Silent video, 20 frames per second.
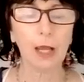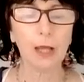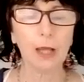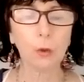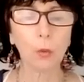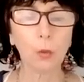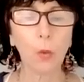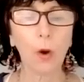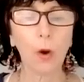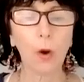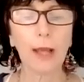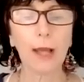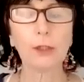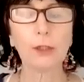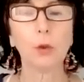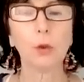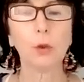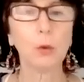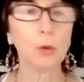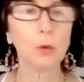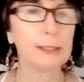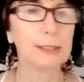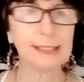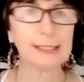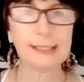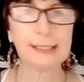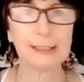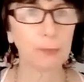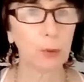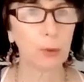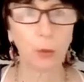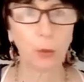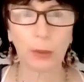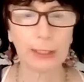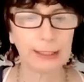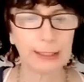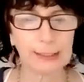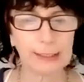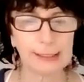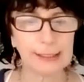The white horse sits
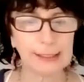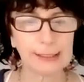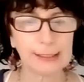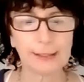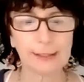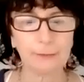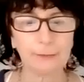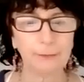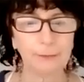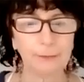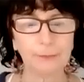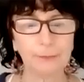poised